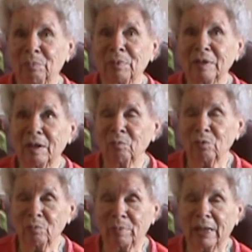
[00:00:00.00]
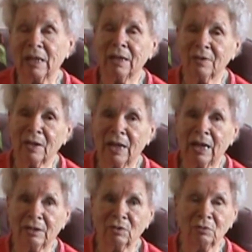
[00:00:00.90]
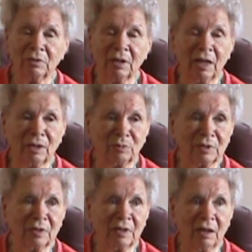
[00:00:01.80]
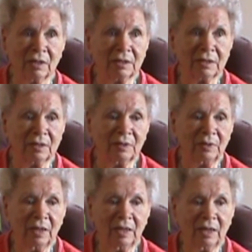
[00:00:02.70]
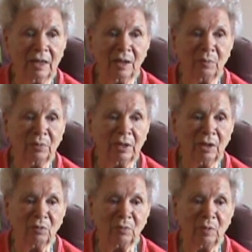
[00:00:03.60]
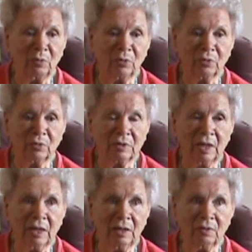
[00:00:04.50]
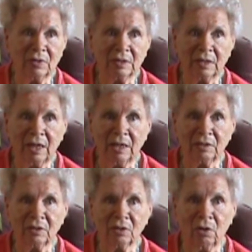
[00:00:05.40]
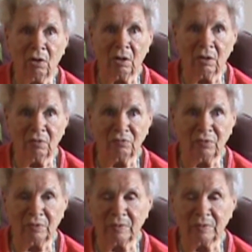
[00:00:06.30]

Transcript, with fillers: what they were big and they had lot of socks. But I remember taking the skates off